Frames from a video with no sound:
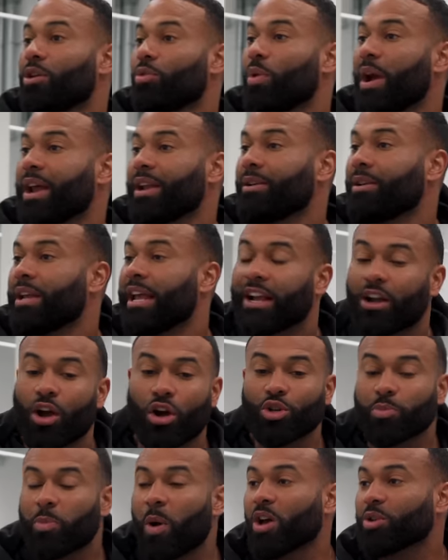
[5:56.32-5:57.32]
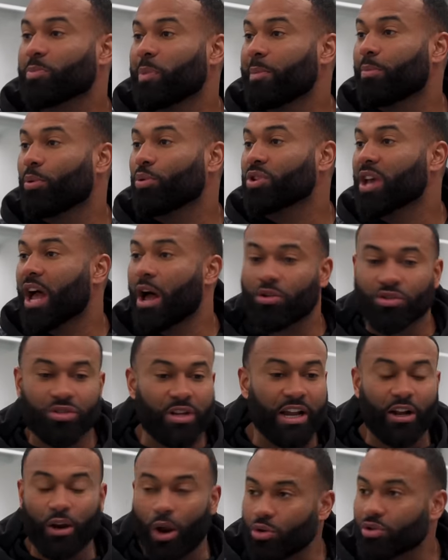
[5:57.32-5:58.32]
when it goes past people's house,
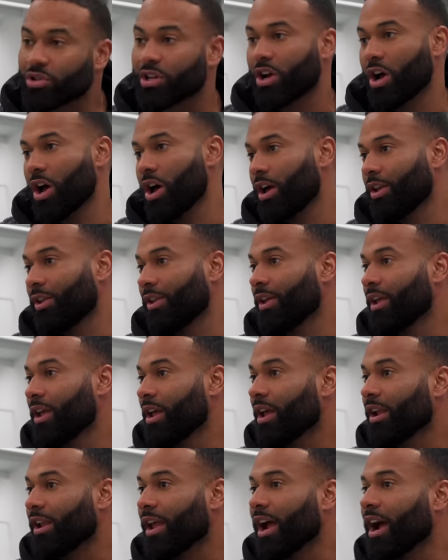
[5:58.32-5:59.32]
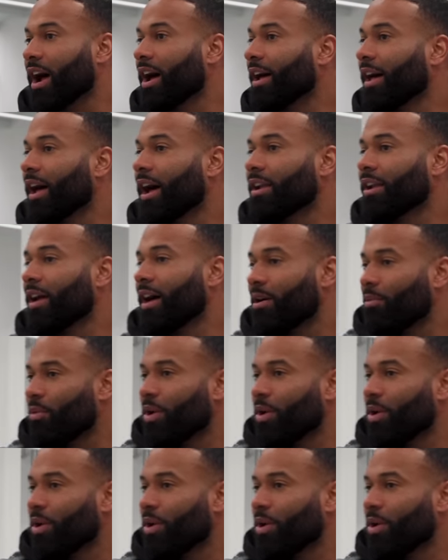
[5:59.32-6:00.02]
they close the curtain. Like I, I, I